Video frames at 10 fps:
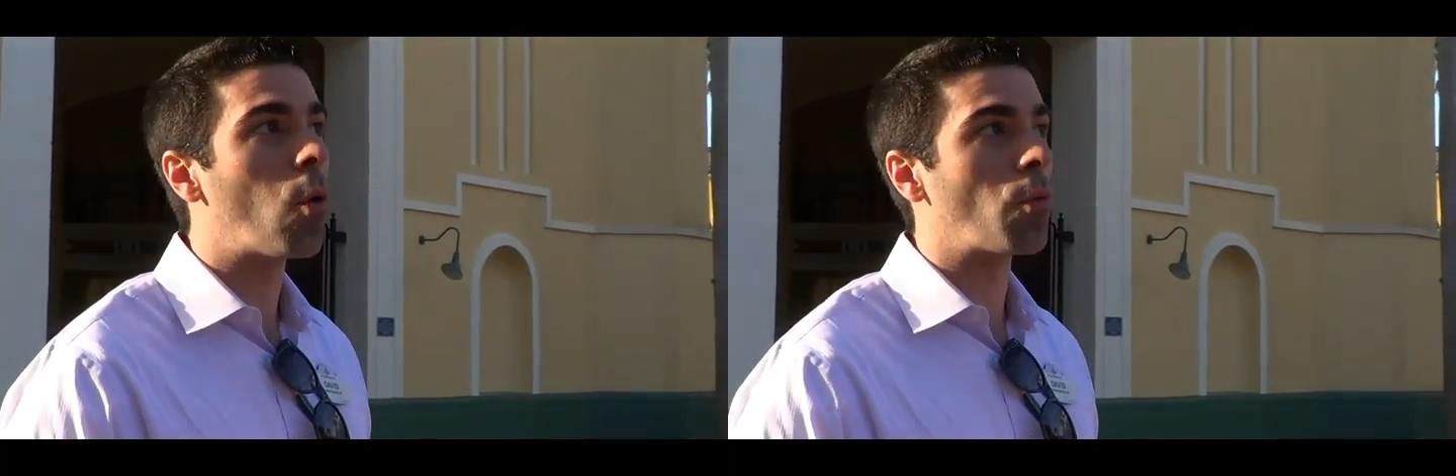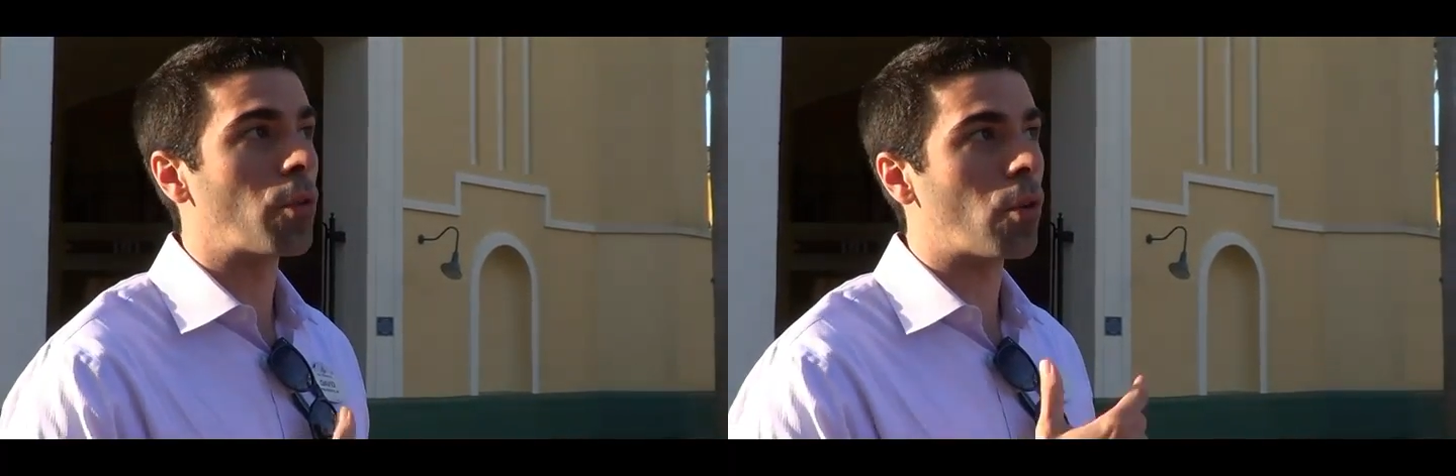
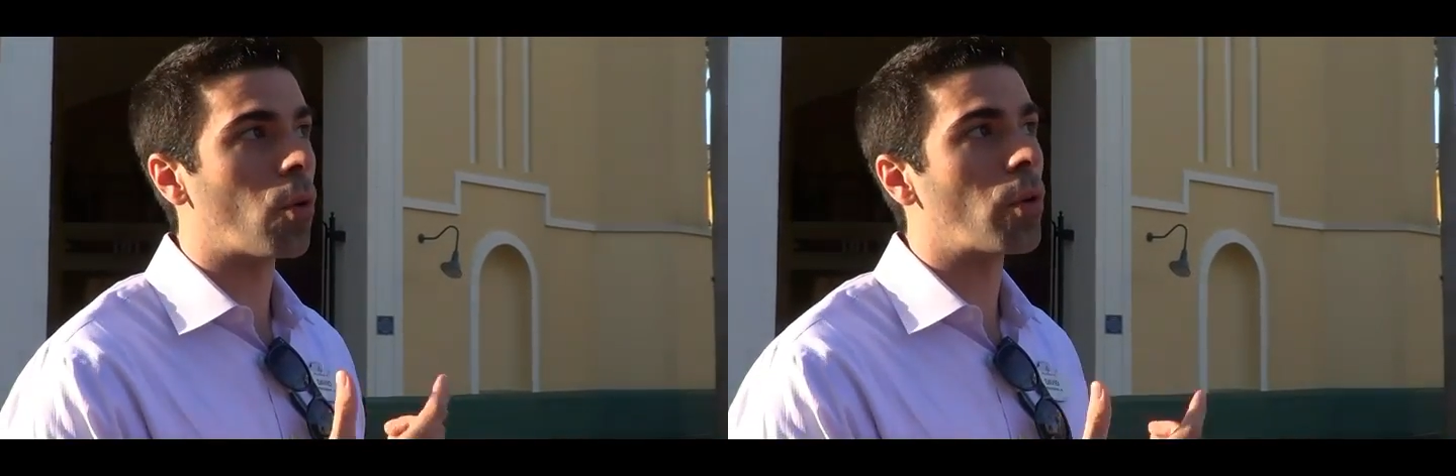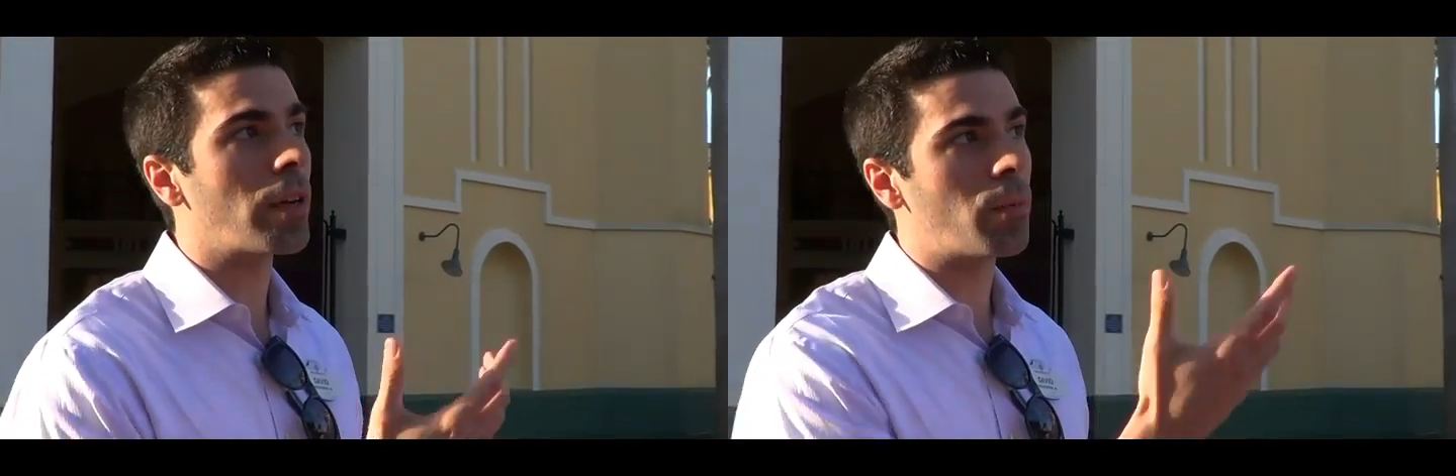or
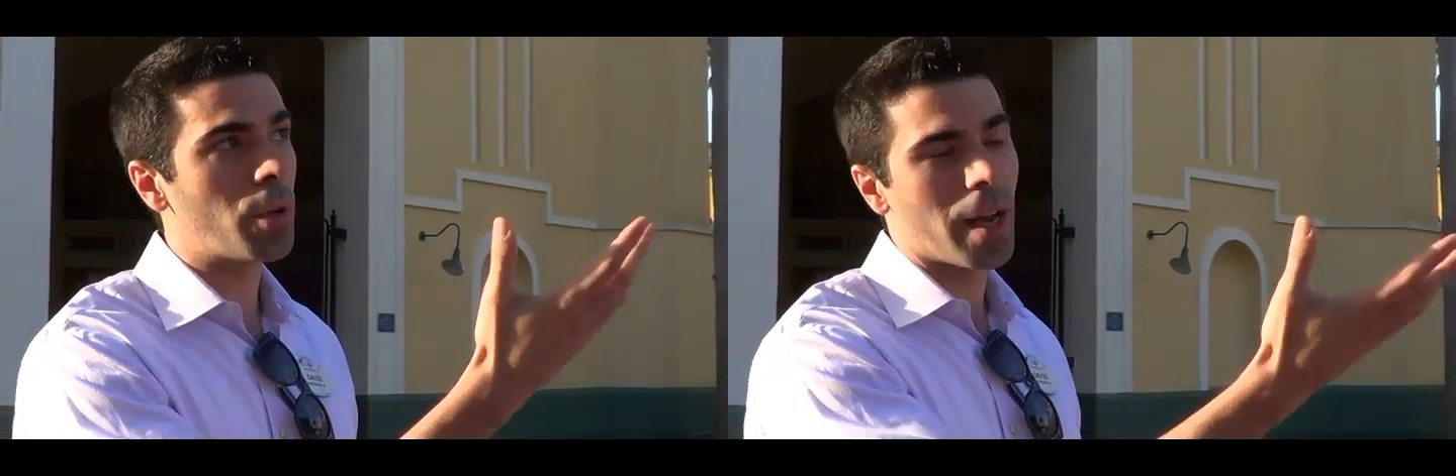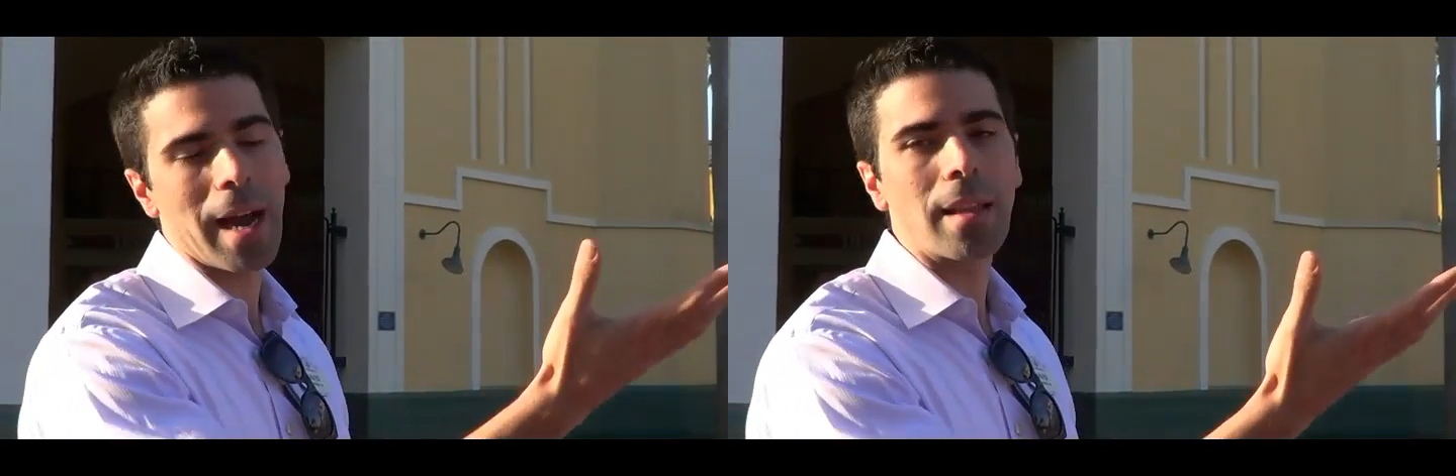recorded
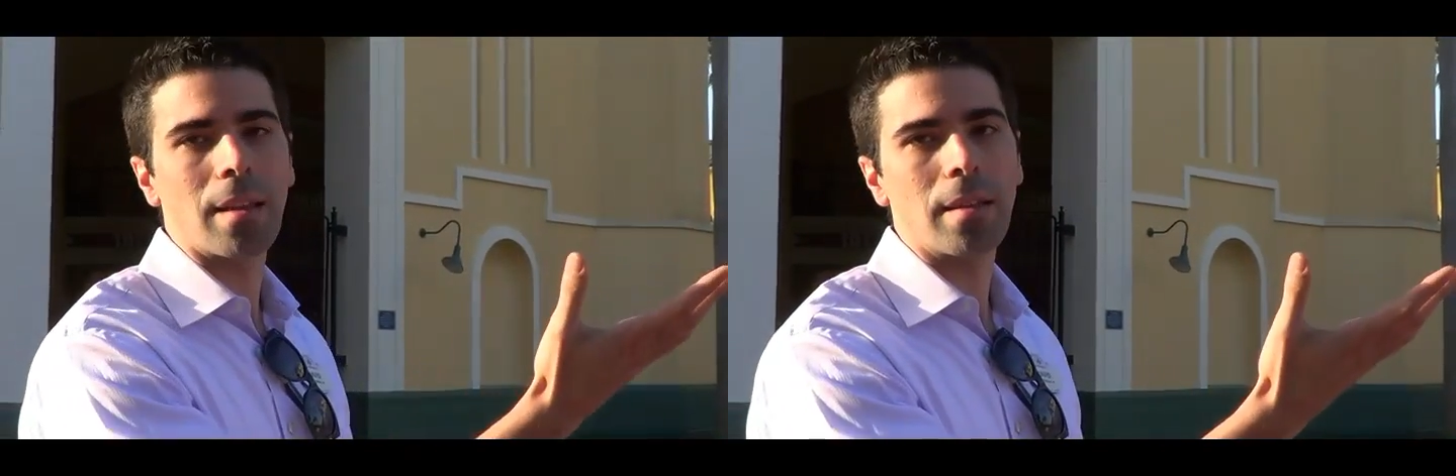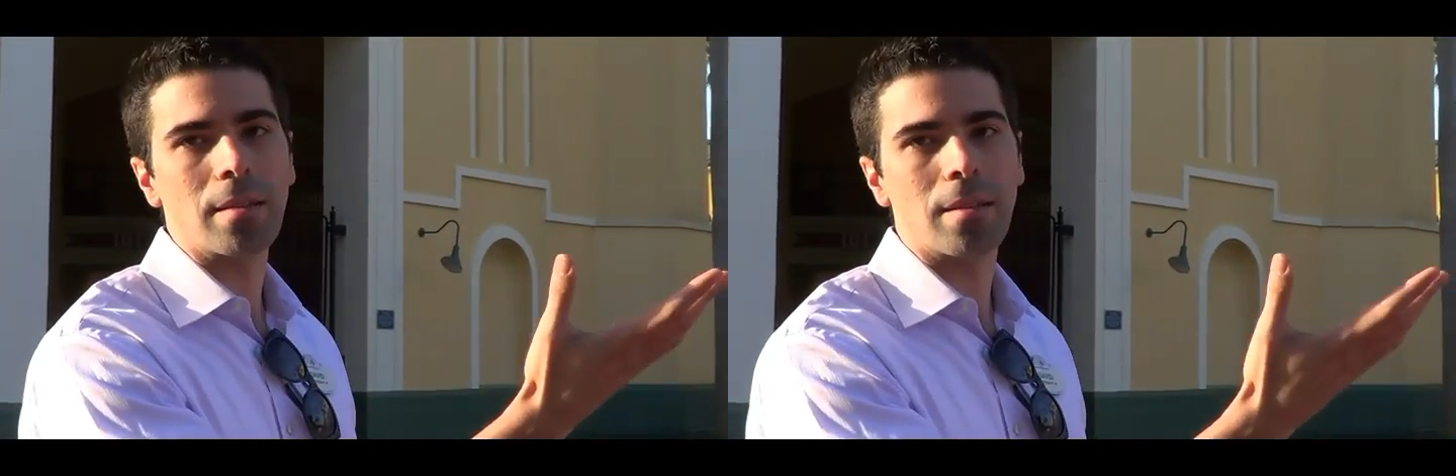with
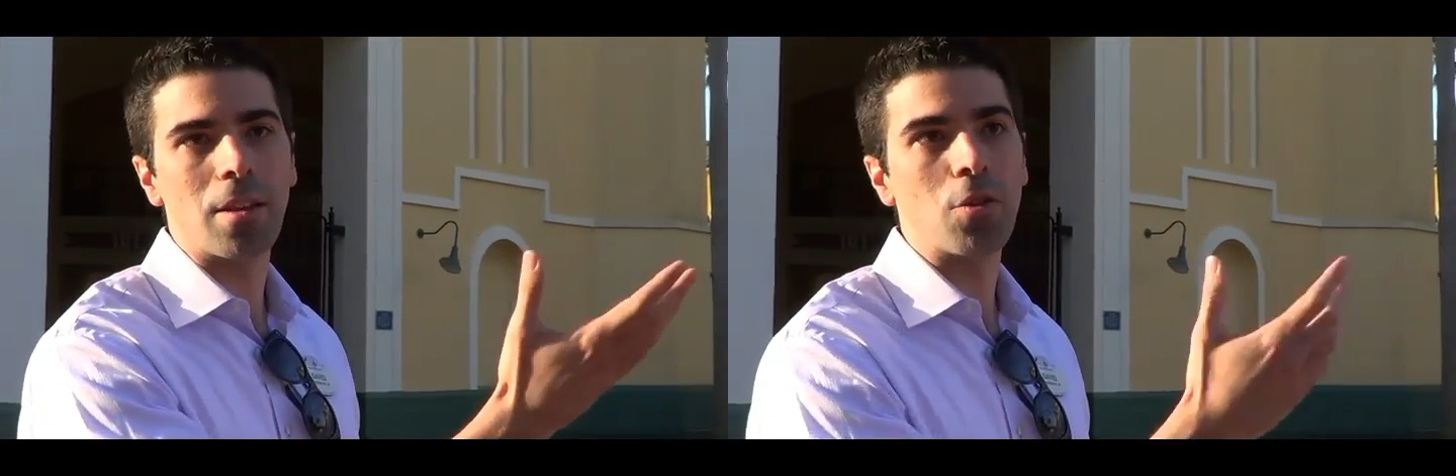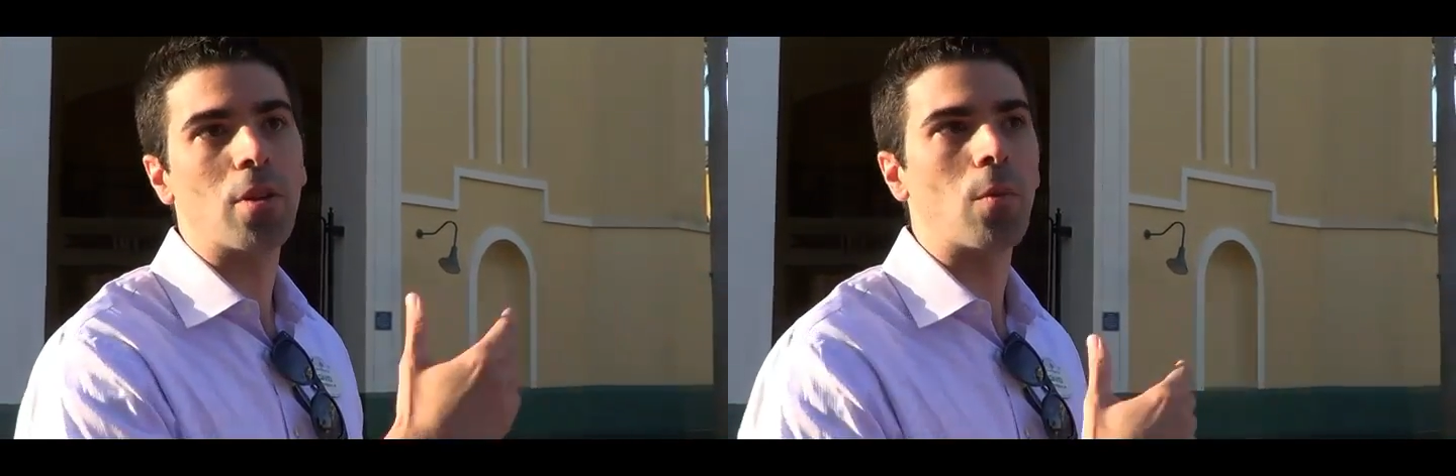highlights that
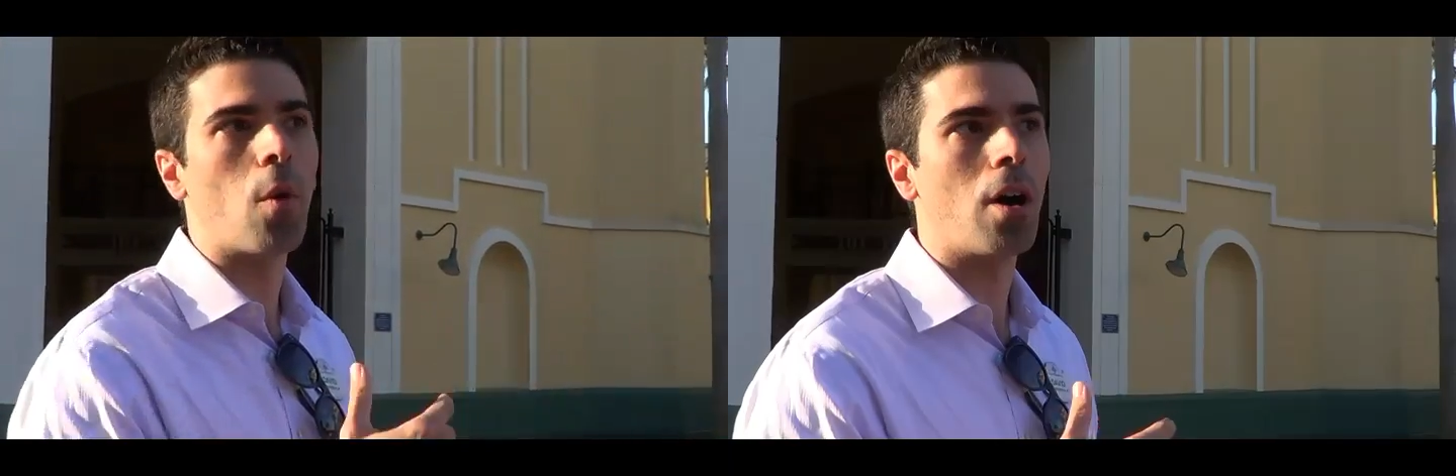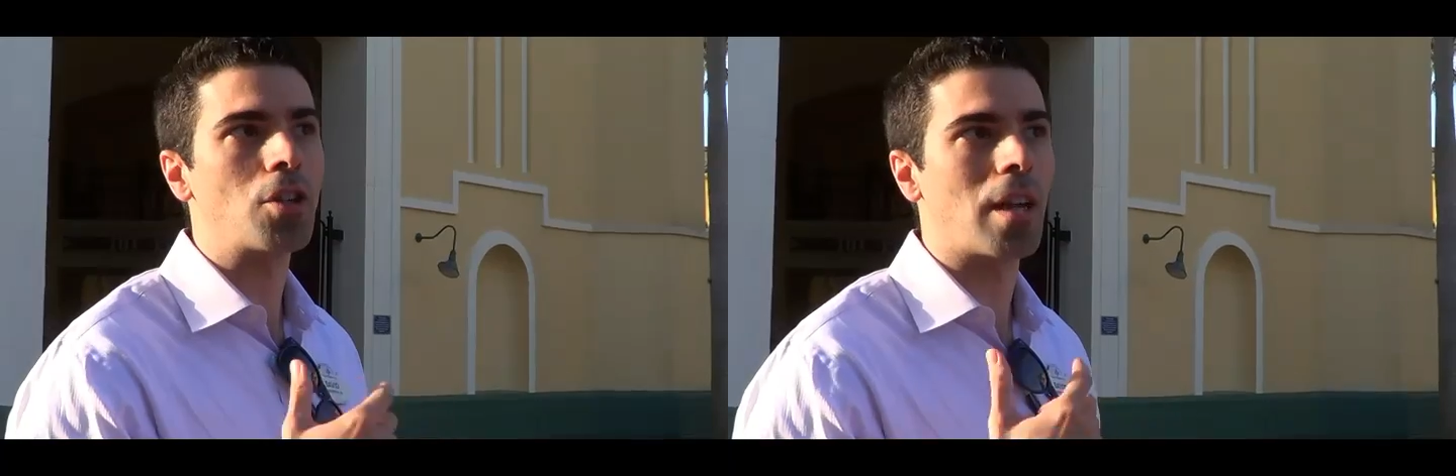you can watch